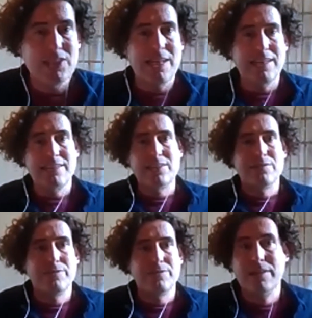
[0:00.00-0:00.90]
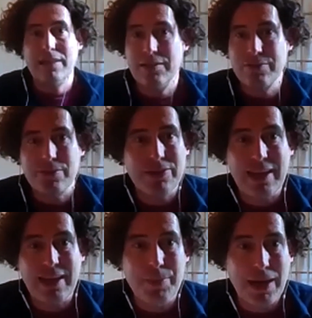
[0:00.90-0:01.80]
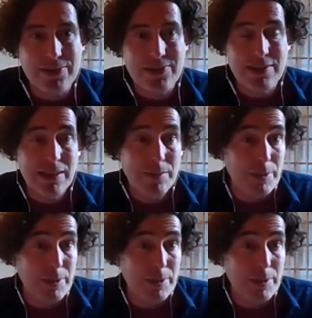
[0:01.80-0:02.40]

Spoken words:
challenge of around £10.